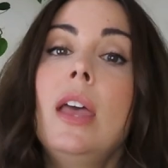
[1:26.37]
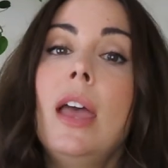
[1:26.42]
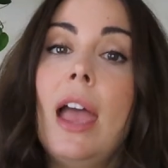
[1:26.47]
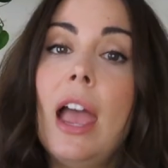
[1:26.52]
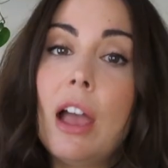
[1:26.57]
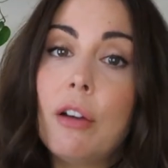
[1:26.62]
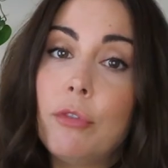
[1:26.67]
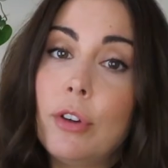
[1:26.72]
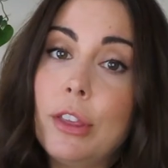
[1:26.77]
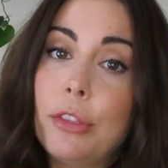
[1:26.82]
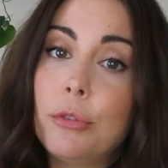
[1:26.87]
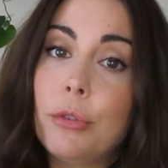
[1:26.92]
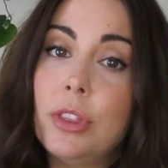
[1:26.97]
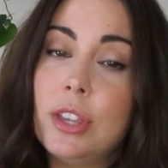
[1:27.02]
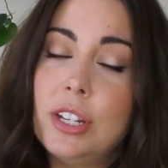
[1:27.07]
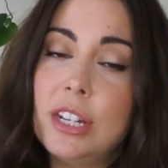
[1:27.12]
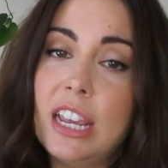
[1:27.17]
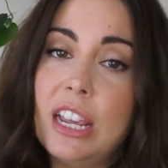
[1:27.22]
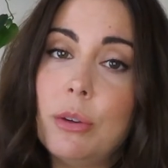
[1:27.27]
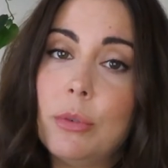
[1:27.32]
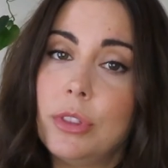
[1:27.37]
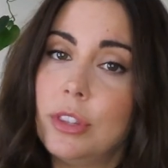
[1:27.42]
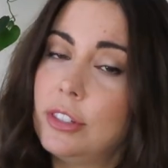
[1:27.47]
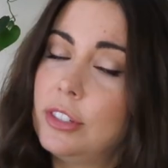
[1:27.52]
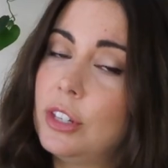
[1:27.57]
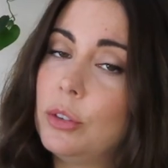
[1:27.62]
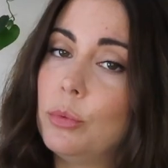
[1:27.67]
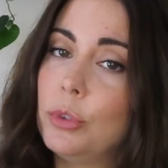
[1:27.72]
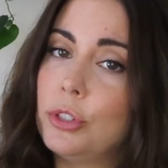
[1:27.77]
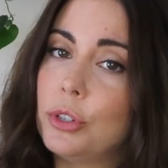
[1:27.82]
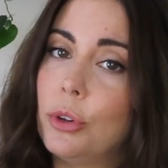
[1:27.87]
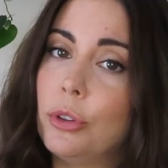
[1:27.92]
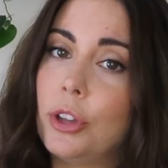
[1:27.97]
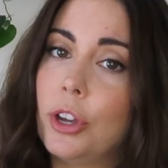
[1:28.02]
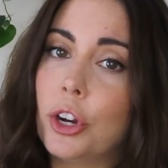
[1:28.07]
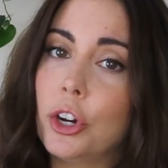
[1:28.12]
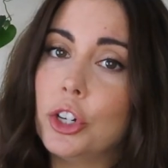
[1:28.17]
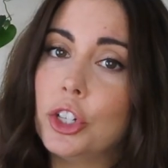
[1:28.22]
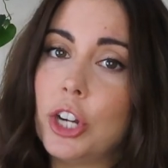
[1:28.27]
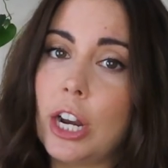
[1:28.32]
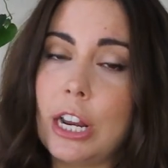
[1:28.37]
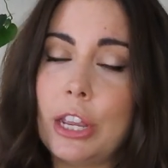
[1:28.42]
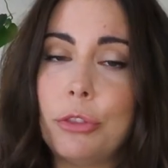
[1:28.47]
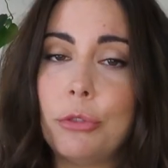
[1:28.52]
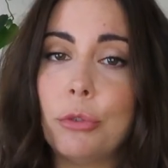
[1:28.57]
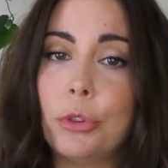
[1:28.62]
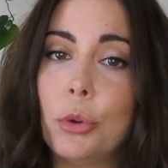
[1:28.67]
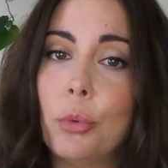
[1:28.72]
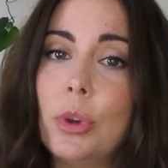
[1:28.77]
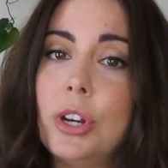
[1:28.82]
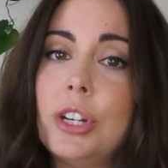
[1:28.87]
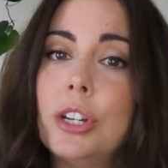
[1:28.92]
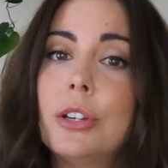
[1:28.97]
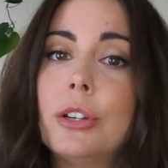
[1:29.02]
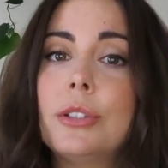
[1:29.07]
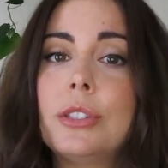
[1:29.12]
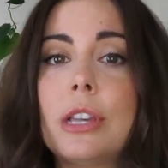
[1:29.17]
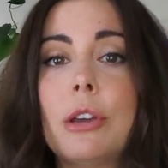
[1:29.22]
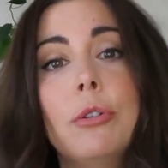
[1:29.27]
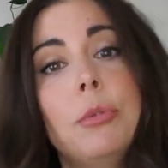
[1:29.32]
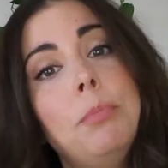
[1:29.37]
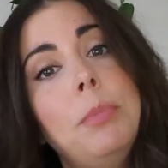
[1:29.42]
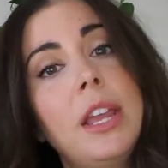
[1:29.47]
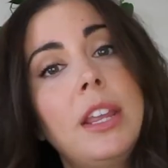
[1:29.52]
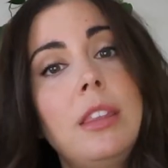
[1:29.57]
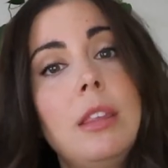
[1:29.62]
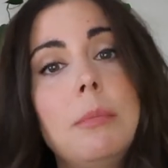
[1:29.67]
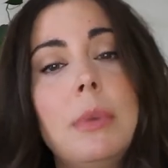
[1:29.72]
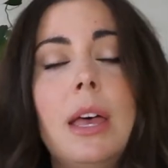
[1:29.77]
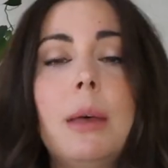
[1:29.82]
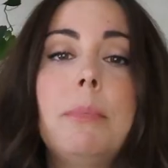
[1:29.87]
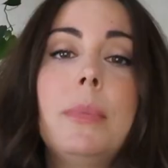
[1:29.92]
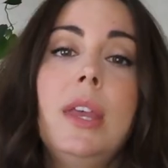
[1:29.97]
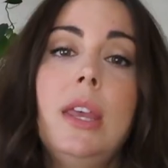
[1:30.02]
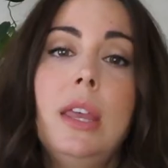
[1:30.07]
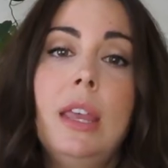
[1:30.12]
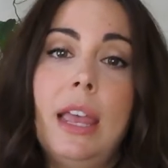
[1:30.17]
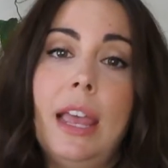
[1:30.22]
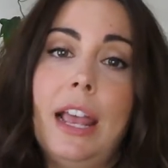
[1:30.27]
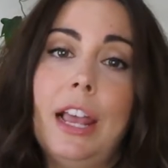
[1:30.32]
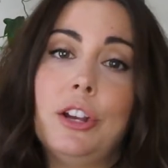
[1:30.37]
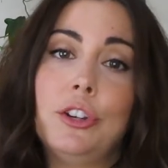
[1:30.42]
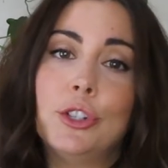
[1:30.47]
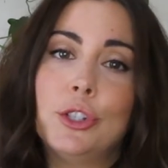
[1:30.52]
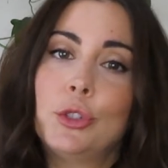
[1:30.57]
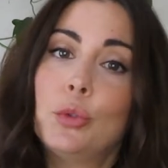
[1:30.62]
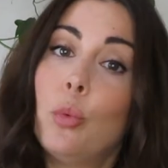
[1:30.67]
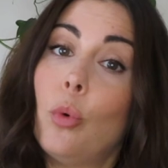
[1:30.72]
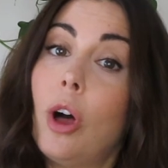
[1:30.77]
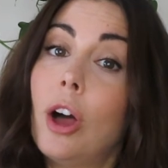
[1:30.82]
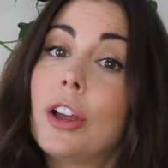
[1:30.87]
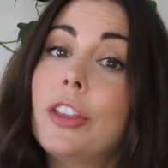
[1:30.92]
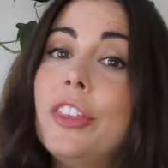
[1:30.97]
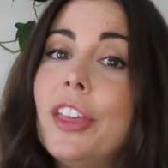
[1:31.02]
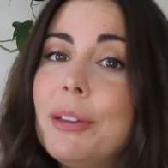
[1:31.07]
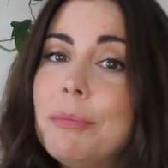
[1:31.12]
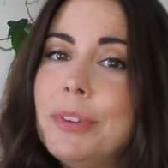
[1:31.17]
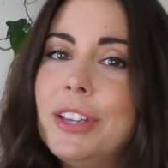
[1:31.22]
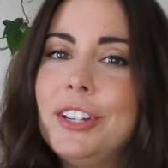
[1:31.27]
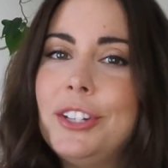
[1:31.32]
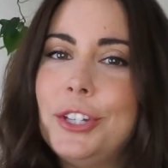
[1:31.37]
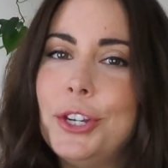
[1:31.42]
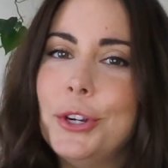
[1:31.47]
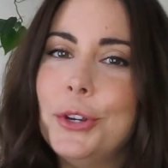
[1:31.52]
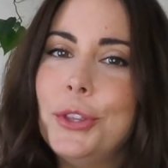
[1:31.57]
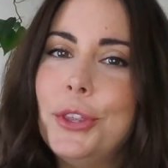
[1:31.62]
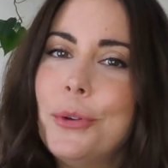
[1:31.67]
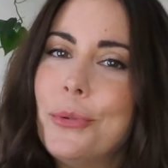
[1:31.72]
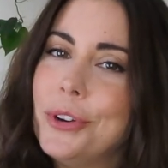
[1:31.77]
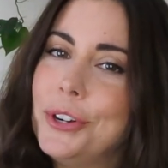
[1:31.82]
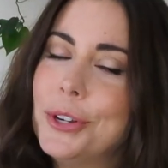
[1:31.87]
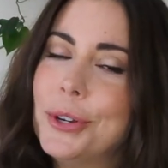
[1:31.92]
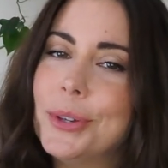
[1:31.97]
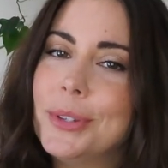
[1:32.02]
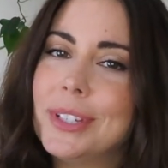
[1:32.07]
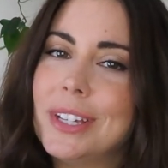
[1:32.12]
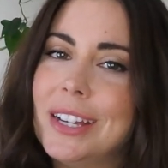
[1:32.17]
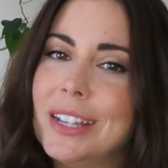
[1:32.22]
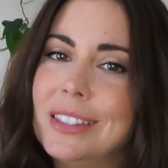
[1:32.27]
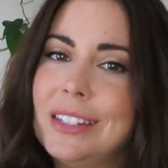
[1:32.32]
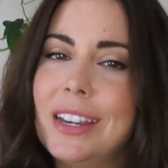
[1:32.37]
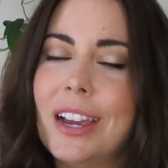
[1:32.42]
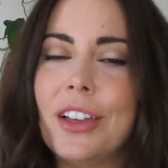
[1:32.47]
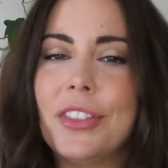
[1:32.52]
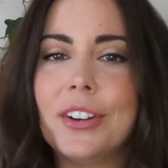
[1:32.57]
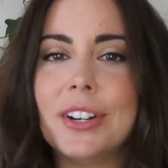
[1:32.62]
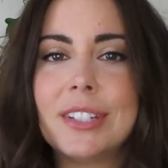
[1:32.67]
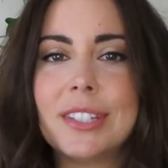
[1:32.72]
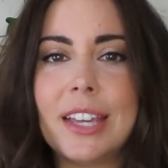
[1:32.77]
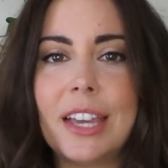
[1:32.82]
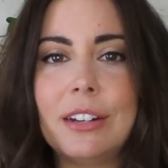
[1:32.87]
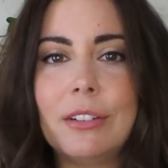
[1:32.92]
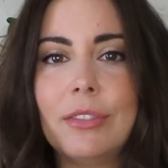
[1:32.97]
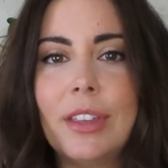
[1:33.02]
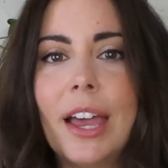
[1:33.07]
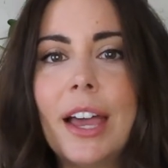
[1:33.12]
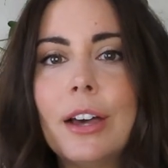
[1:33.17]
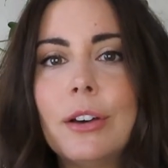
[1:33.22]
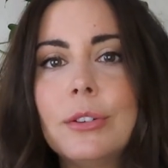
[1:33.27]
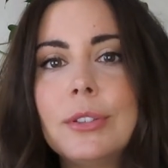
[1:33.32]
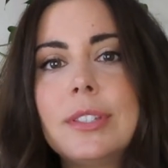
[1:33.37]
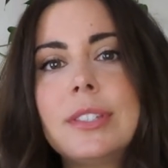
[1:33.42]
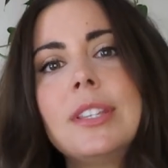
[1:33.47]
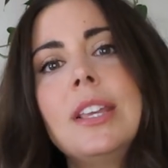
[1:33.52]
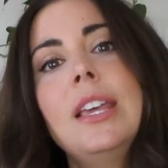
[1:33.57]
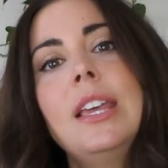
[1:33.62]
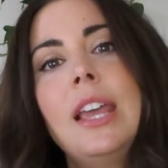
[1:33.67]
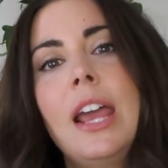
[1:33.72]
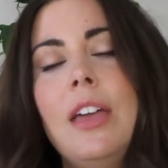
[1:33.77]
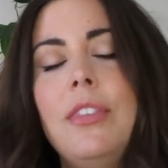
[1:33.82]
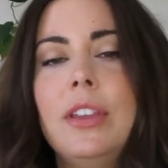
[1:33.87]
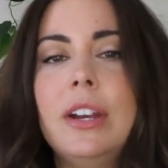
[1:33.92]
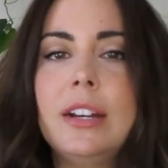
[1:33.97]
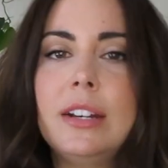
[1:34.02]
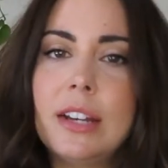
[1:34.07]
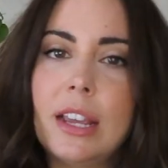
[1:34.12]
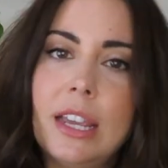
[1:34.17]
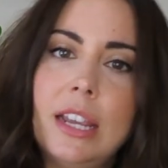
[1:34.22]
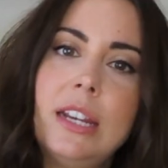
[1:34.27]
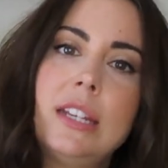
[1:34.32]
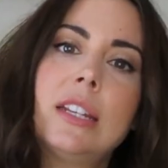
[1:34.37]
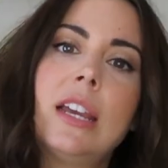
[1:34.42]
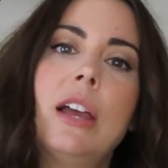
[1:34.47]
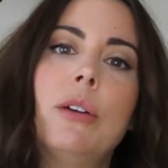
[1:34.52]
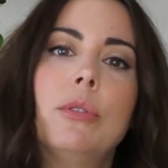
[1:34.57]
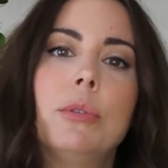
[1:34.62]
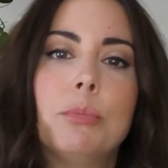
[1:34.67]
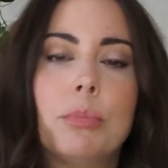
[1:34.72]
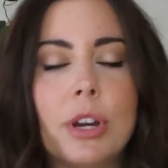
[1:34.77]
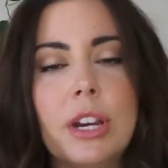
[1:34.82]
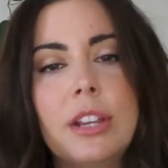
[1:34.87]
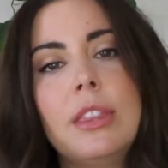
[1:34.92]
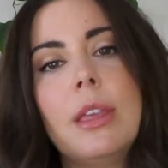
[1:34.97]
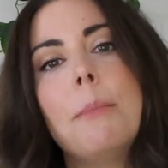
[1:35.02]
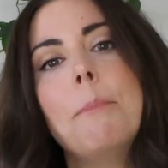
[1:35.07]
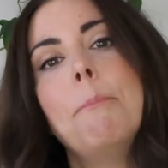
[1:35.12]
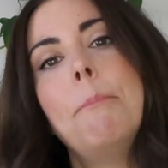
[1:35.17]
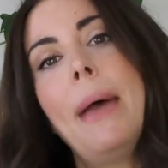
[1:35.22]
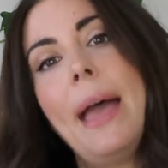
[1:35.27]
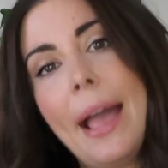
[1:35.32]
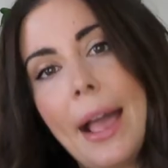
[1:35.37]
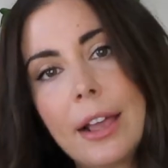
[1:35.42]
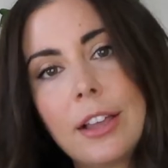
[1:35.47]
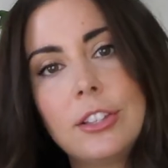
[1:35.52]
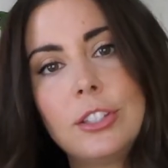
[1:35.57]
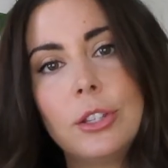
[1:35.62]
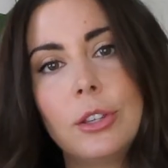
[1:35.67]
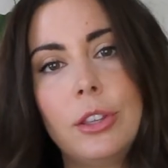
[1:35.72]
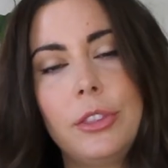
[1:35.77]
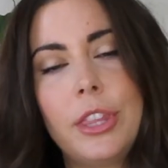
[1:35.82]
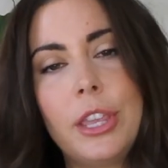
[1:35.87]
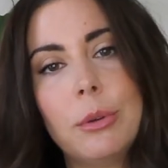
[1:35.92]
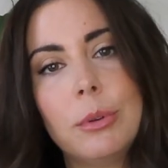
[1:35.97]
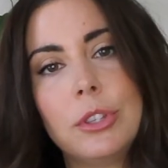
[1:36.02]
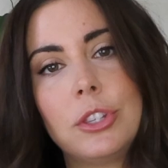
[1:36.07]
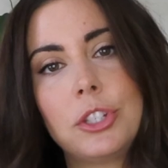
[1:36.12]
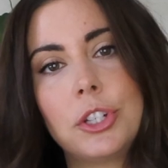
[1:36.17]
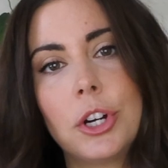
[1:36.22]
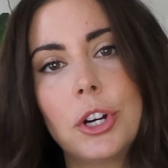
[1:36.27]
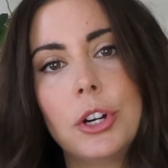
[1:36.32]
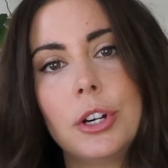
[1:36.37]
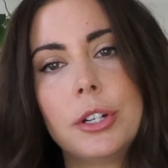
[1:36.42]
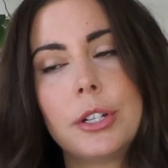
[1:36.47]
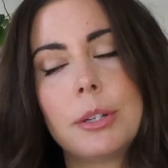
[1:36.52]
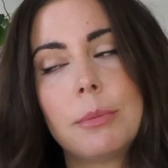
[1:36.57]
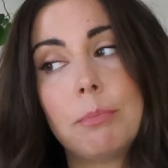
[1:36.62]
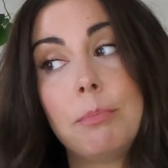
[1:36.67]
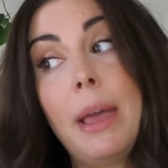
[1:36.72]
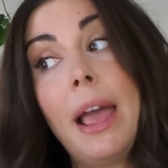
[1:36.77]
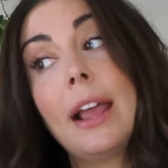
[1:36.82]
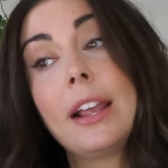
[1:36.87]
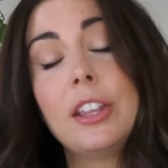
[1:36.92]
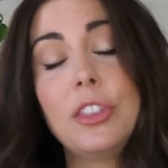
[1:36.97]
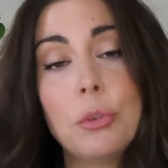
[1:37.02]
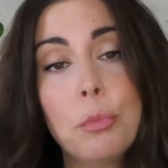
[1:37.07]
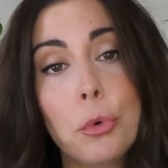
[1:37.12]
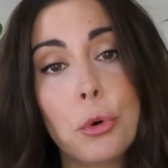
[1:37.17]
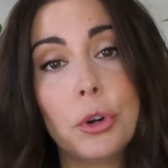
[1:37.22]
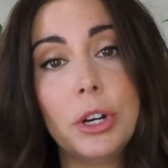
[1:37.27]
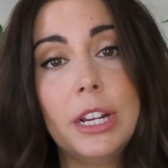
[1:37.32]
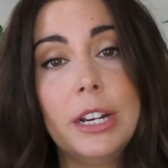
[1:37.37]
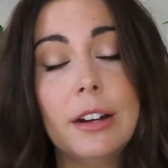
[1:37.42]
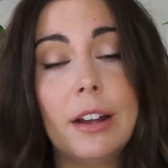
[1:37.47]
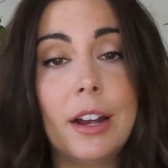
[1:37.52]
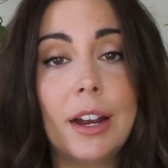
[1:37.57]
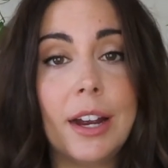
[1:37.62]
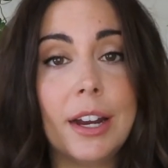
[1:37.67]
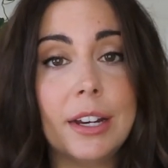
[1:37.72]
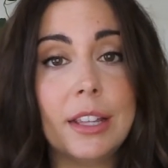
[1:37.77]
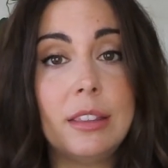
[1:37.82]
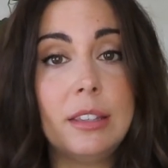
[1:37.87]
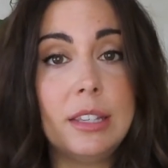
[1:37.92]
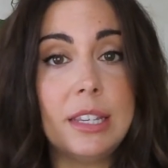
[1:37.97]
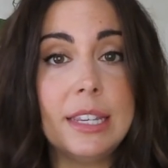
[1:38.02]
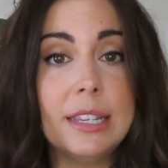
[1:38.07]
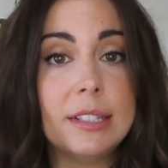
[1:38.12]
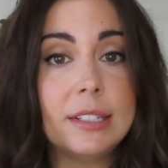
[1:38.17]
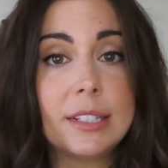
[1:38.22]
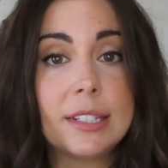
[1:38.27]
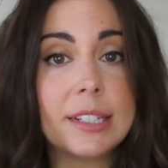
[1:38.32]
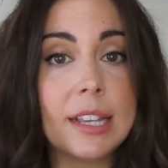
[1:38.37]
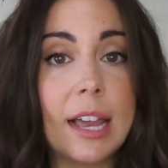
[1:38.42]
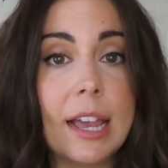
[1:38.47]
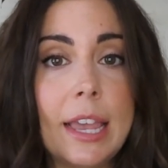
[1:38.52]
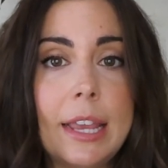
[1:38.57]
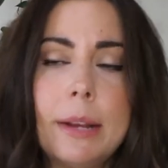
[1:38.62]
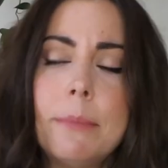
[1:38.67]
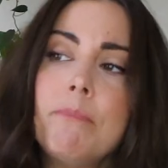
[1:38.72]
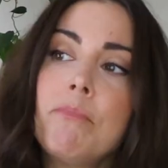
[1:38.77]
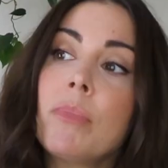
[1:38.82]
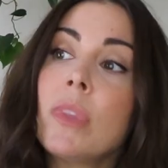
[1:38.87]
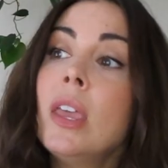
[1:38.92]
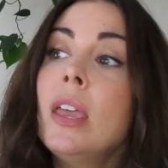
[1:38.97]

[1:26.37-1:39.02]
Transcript: Halfway through the day, when the sun was no longer shining through the windows, I would pick them up and just walk them to the windows on the other side of the house. And then at night, I would bring them back so that they would start back in the morning on the east side.